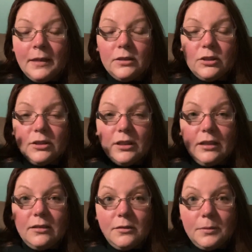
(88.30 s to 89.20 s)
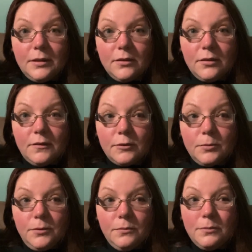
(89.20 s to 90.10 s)
just a little bit
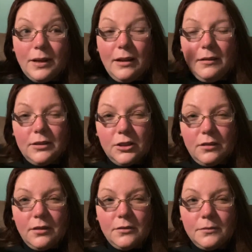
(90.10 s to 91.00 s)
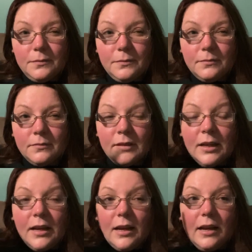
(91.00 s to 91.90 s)
uncomfortable, but I'll let y'all know.
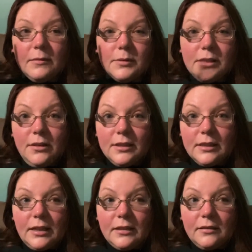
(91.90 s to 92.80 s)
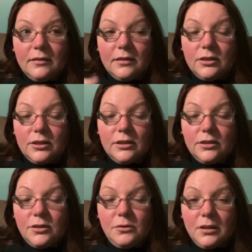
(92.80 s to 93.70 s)
I'm still excited. It's
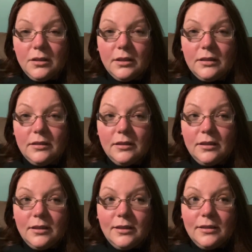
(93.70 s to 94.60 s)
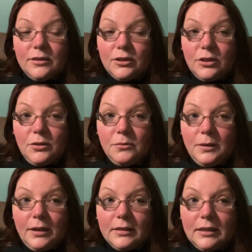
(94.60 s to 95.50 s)
just too early to show
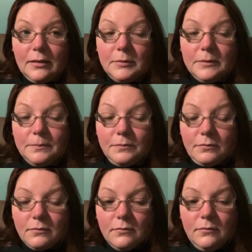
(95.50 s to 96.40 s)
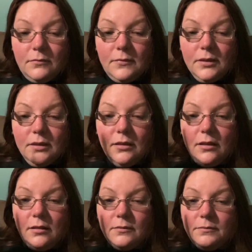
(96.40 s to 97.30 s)
my excitement.
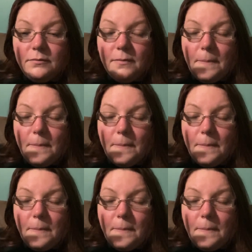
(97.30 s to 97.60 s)
Um,